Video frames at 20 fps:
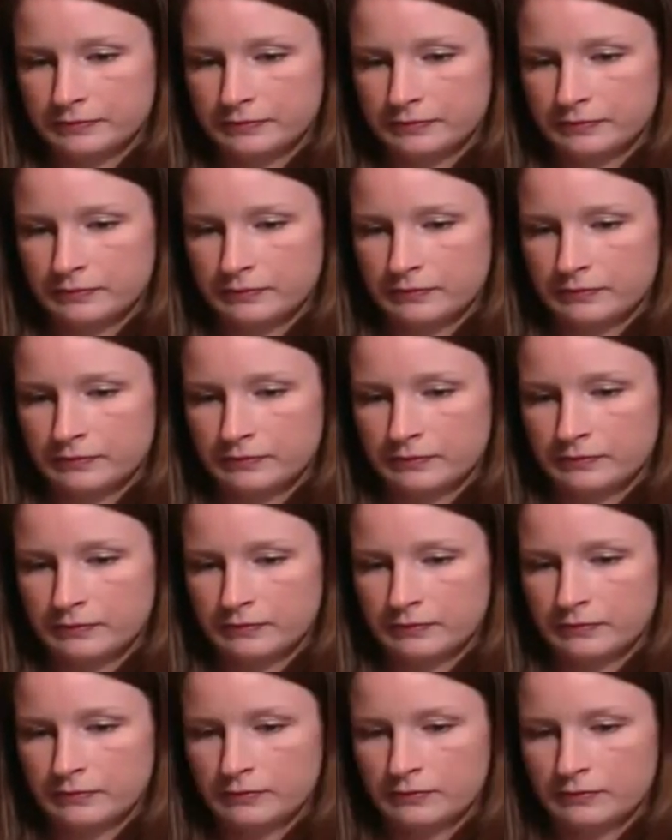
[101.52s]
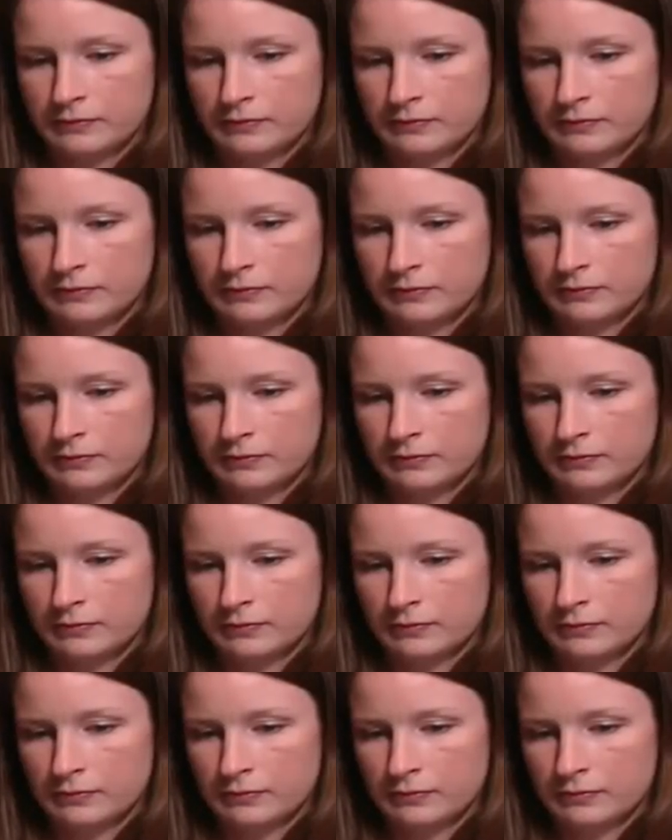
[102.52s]

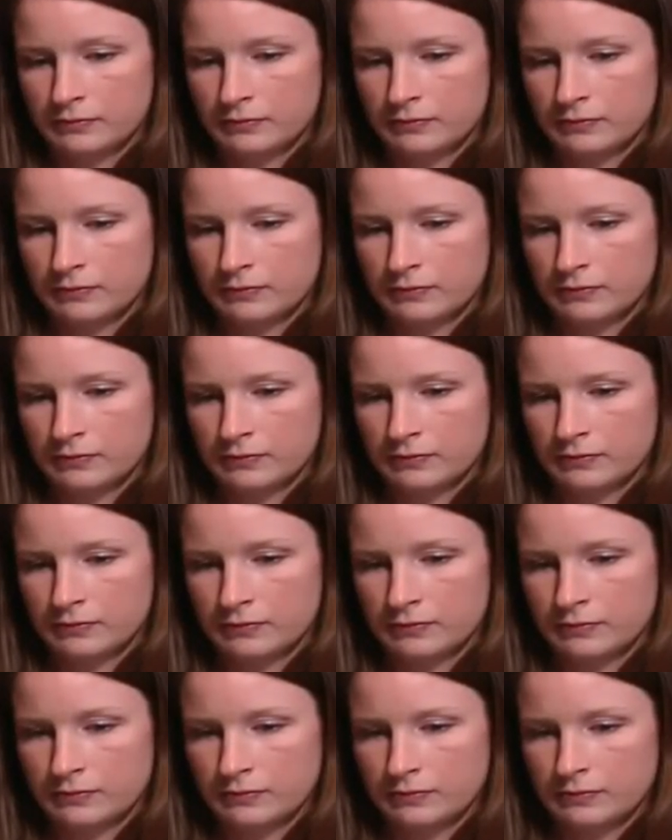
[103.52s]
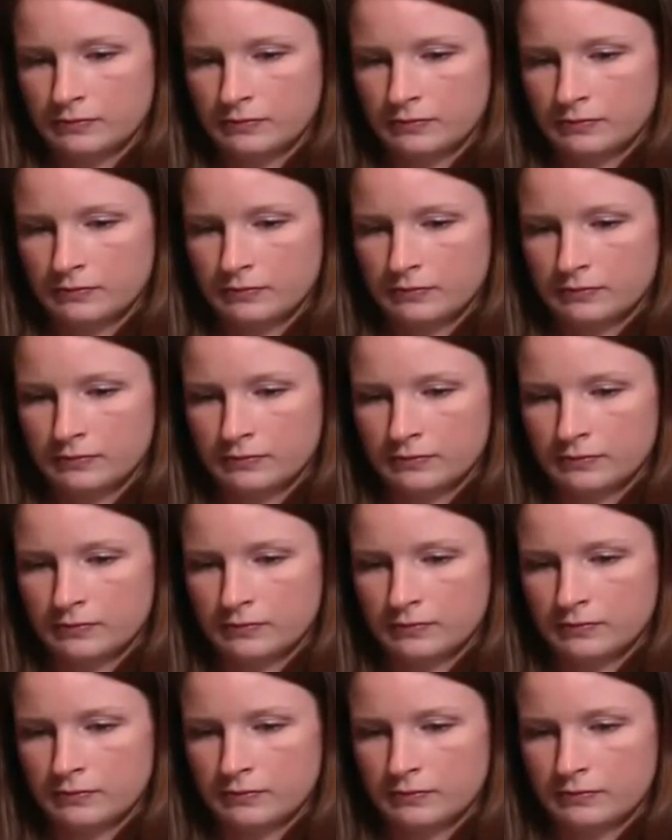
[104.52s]

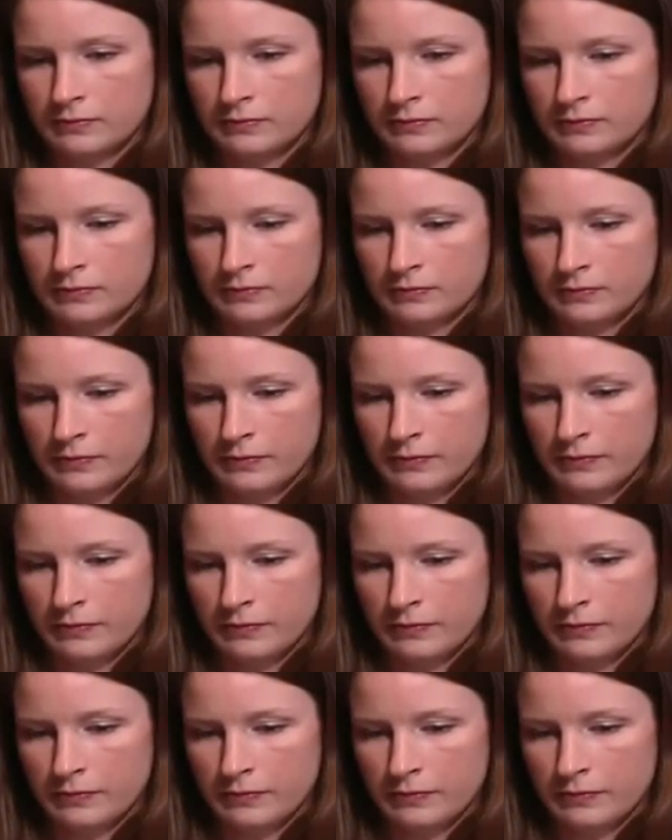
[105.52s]
No words are spoken by the person on screen.